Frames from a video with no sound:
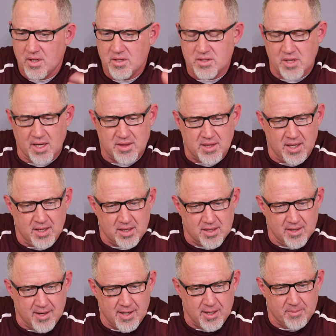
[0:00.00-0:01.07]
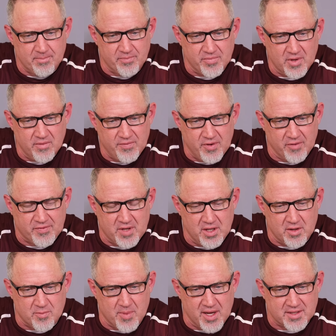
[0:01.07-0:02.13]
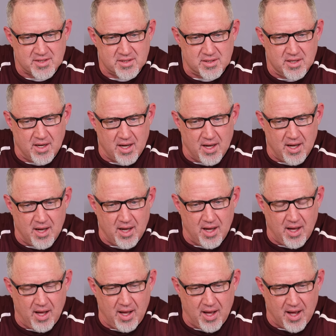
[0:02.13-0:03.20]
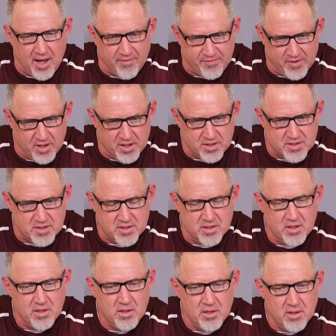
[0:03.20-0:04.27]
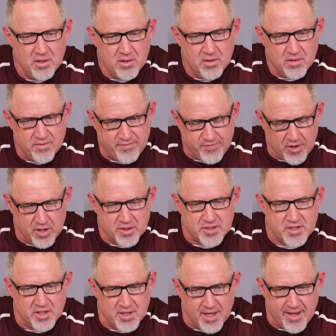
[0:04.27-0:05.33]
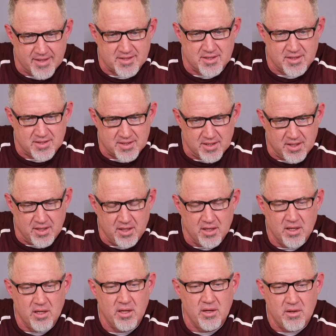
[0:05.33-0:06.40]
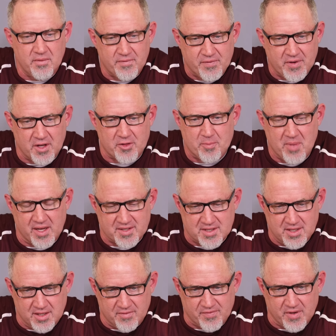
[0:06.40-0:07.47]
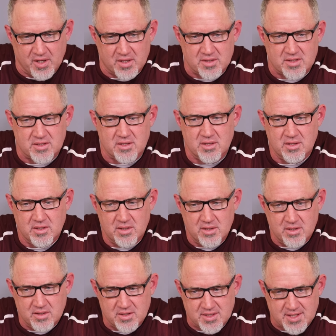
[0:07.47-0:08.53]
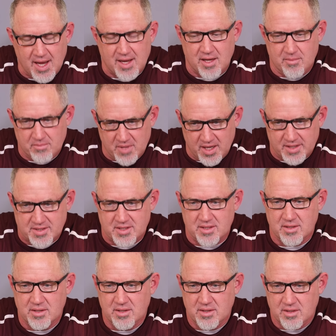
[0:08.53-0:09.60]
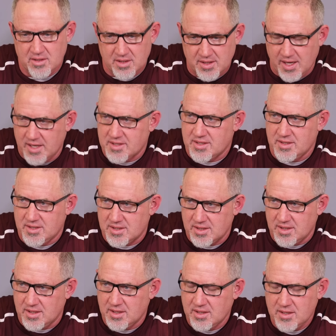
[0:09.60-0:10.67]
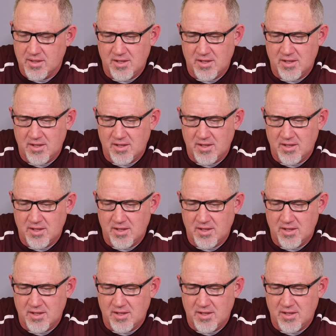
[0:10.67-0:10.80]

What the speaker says: So I think 15th best offense, first in the SEC. 5th best defense, 2nd best in the SEC.